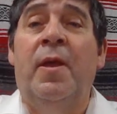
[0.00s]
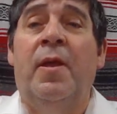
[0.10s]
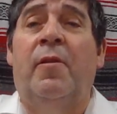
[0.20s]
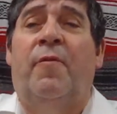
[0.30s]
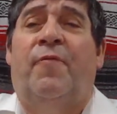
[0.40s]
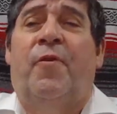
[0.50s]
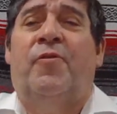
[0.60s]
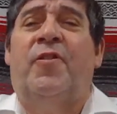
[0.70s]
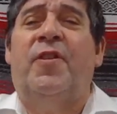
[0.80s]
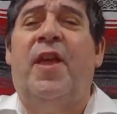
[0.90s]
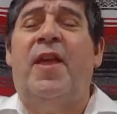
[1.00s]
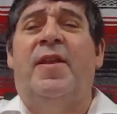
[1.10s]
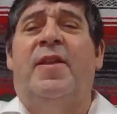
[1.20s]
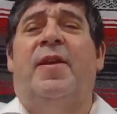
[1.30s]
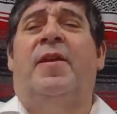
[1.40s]
Hello, folks.
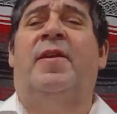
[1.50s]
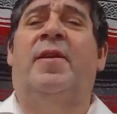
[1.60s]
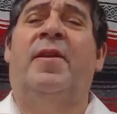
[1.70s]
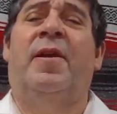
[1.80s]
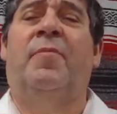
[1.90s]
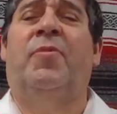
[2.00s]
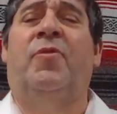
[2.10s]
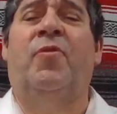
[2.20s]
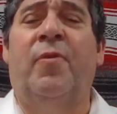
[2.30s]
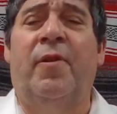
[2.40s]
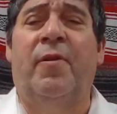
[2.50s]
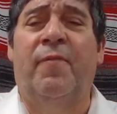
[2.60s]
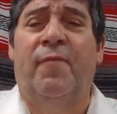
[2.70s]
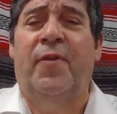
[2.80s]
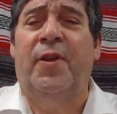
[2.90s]
Today I'm doing a
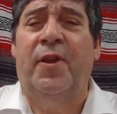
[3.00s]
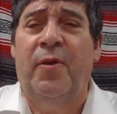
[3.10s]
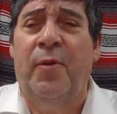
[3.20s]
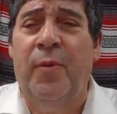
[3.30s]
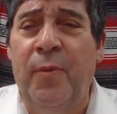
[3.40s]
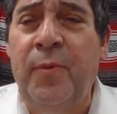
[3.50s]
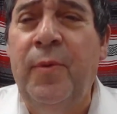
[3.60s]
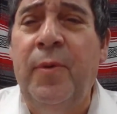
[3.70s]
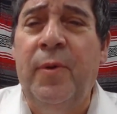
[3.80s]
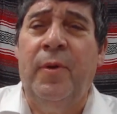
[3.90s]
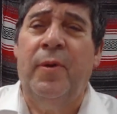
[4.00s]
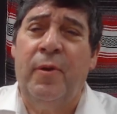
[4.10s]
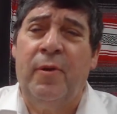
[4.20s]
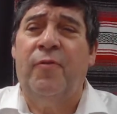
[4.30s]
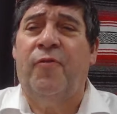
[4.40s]
video
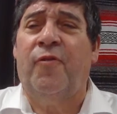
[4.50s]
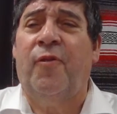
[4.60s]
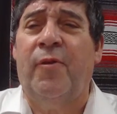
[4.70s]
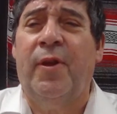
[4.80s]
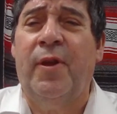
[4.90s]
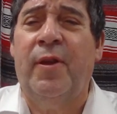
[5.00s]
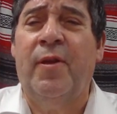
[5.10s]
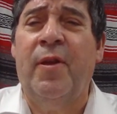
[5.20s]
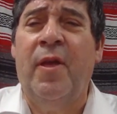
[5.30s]
concerning